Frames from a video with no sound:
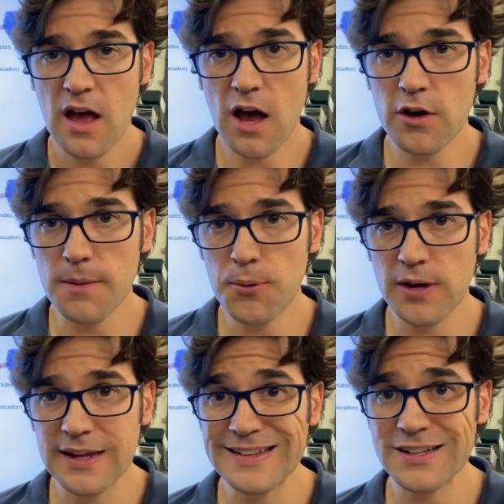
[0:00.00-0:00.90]
I'm going to put
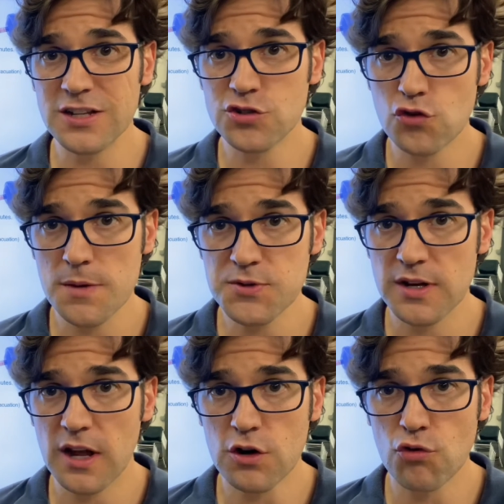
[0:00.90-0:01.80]
in the
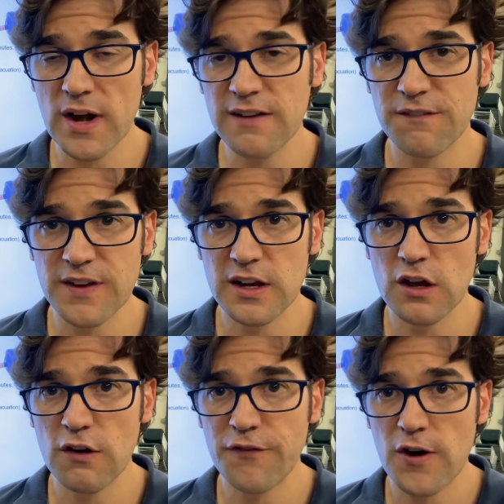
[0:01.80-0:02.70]
description a great
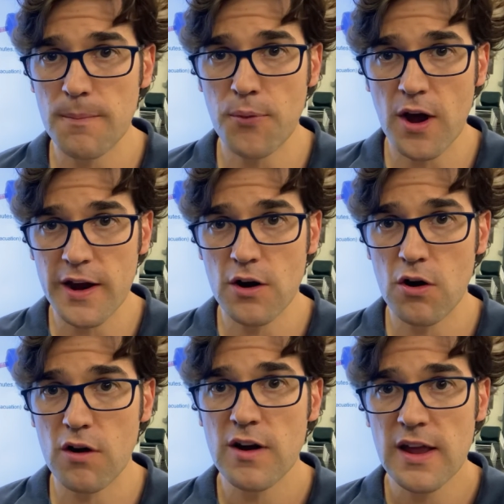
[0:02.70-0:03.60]
video from Bryan
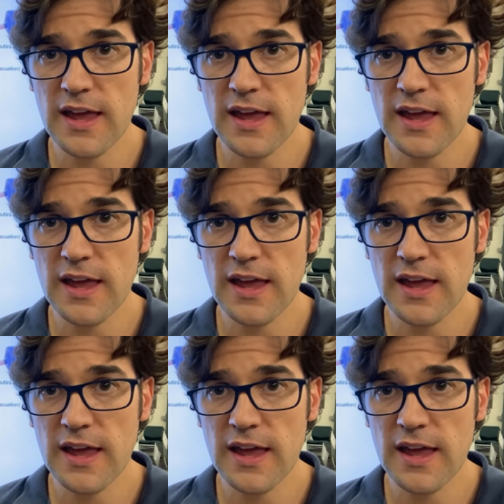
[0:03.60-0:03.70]
Orr,